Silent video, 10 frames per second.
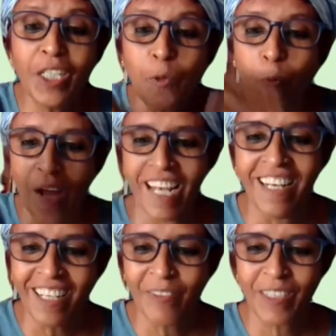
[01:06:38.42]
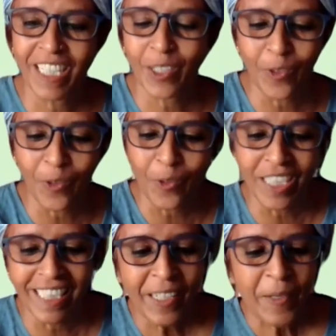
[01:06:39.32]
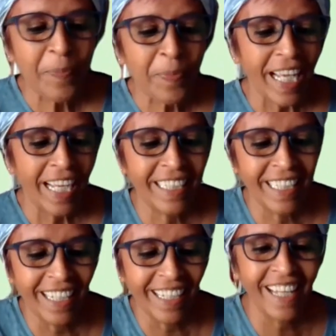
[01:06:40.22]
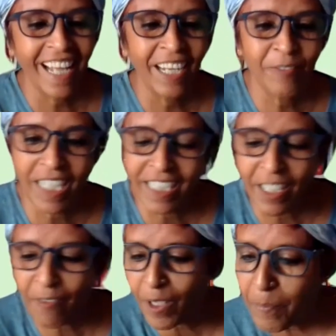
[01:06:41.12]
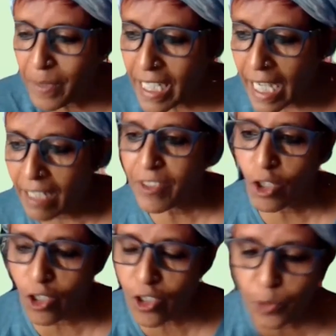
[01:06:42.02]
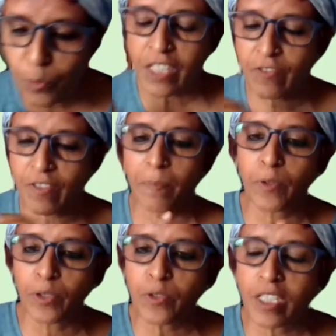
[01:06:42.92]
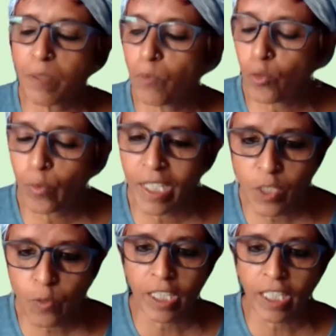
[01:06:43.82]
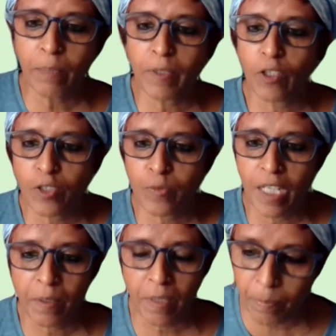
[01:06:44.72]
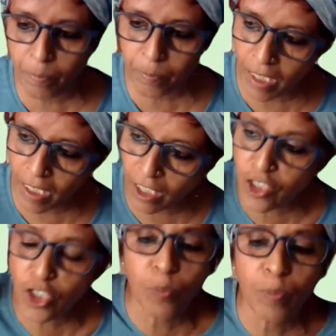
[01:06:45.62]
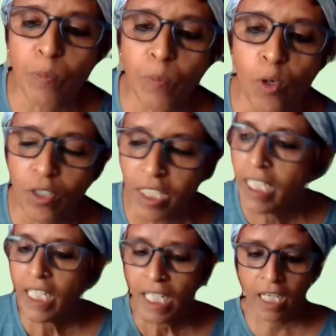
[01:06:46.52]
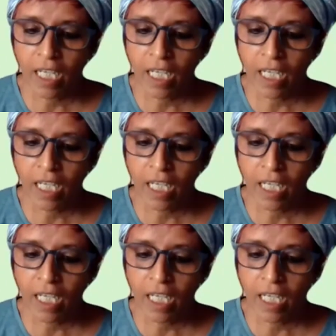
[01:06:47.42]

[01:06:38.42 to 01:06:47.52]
doing well, we are growing, and we are developing, and which also means we are producing more wastewater because we are consuming more